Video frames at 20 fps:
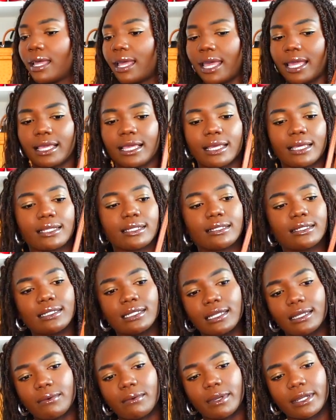I can't
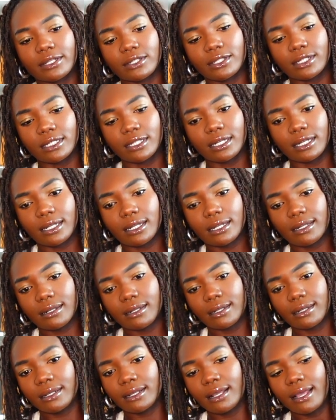see where she did it.
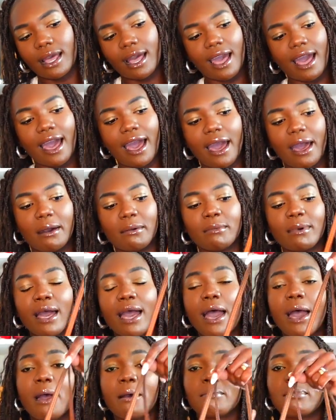
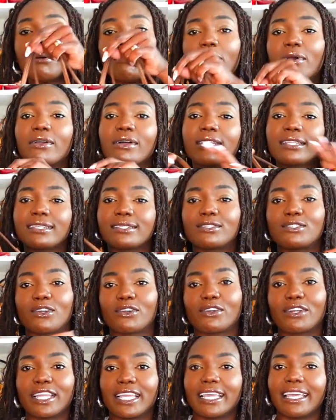But moral of the
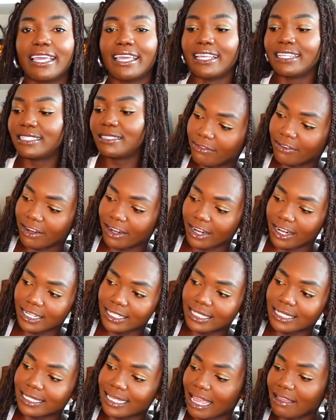story is, for
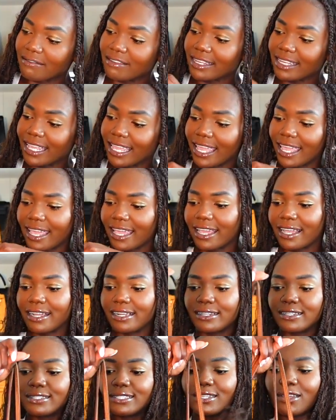7
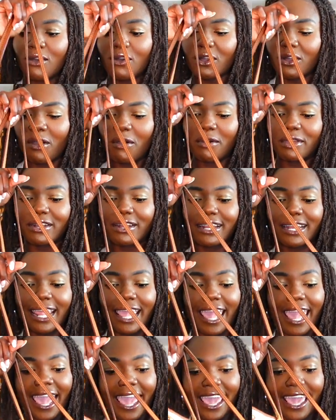years, going on
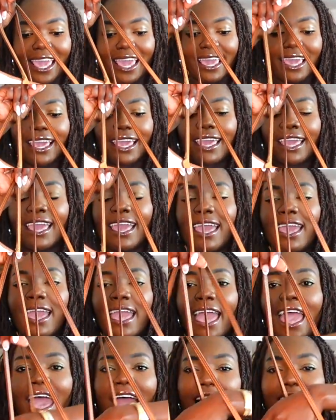8,
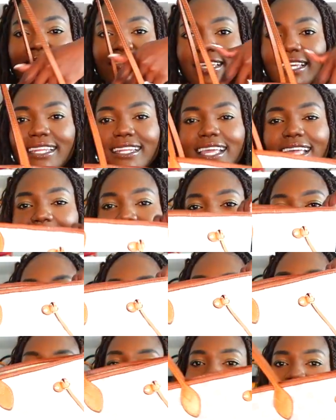having
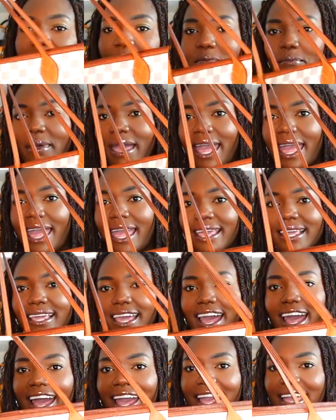this bag,
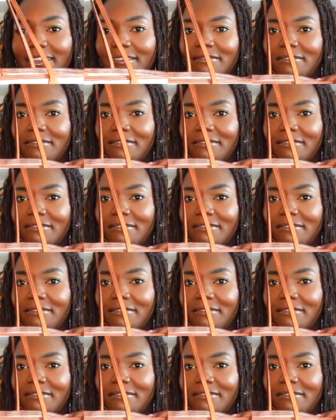I